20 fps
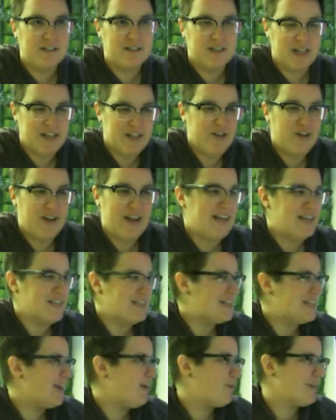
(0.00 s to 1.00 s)
like you can't
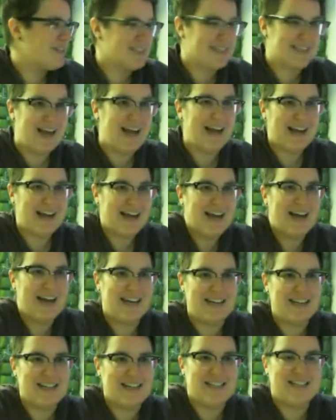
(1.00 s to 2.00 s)
say what's not God,
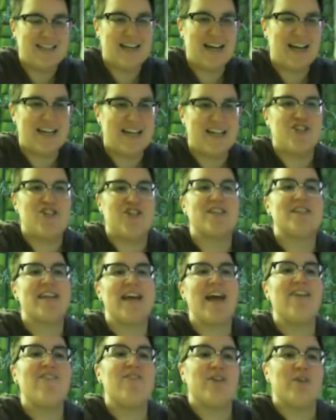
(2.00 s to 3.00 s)
because God is just
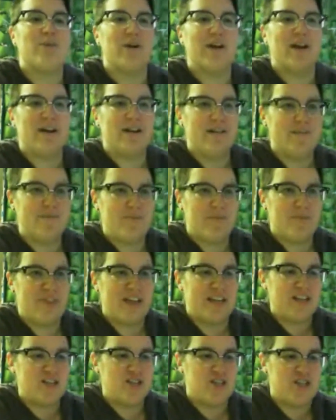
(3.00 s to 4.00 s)
everywhere,
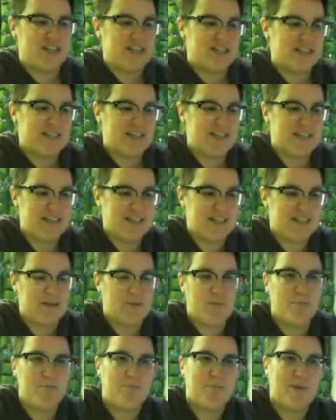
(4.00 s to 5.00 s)
then Jesus
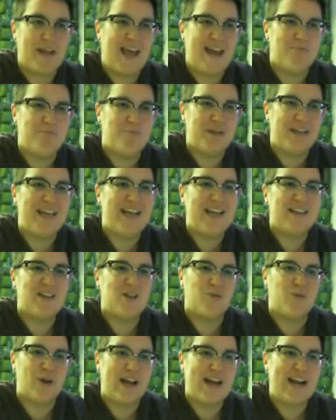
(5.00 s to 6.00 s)
can be at
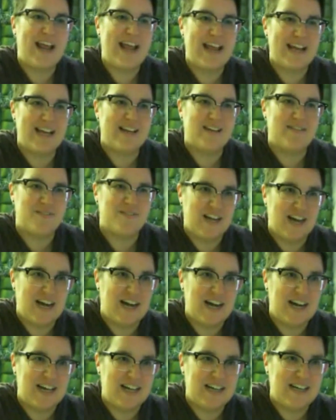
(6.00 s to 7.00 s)
the right hand of
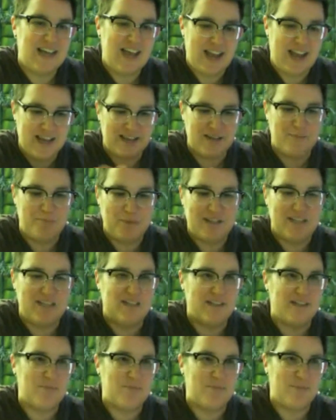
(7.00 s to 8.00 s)
God and be
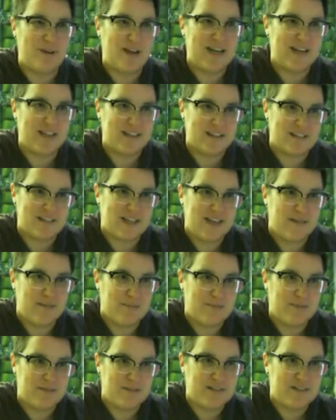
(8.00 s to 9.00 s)
in the bread on the
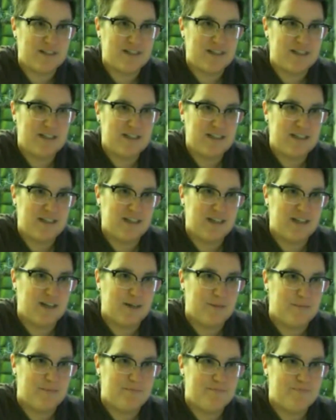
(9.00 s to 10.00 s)
table.
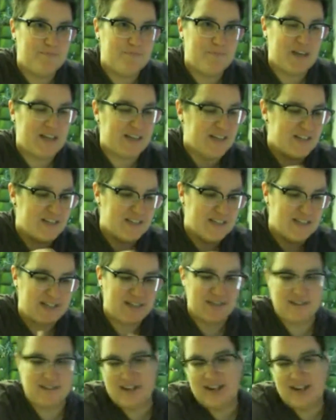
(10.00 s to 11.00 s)
Because
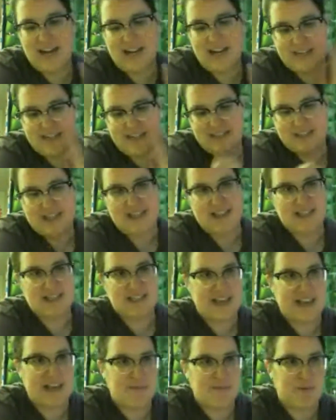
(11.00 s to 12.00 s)
God is at the
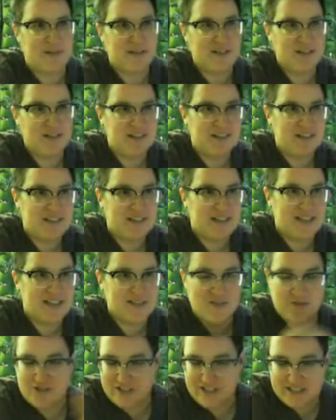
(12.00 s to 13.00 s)
table. And
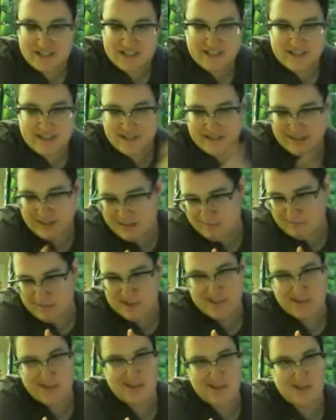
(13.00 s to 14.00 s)
so Jesus can be
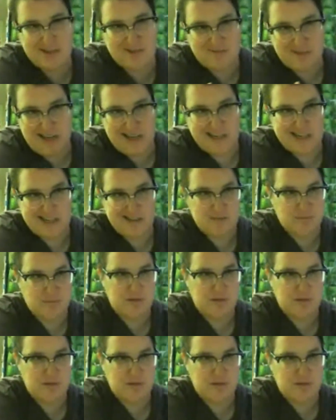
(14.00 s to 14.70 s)
just to the right in the